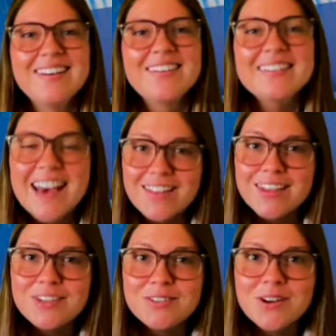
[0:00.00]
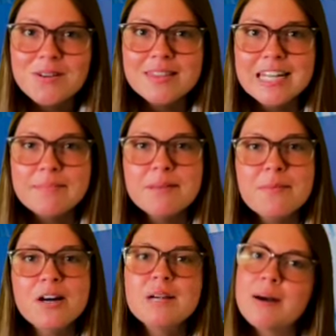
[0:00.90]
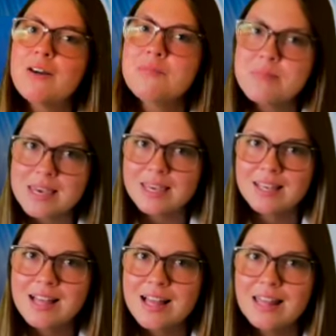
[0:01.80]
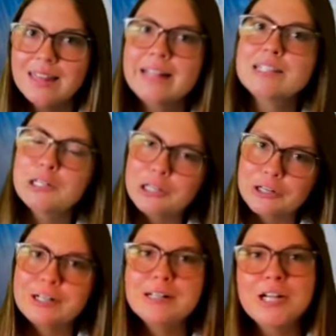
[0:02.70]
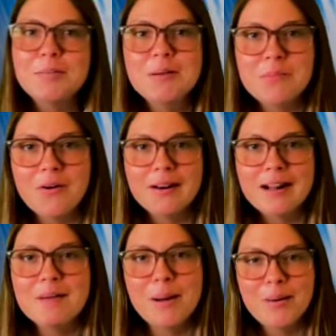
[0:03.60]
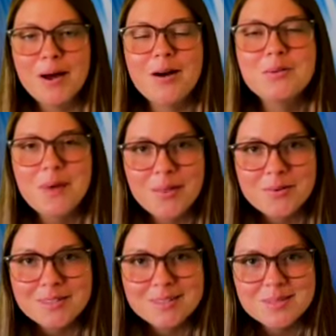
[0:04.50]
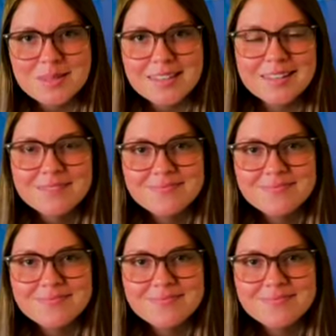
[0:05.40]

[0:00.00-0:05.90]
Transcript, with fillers: Well, now that you know a little bit more about me, let's learn a little bit more about our weather this week.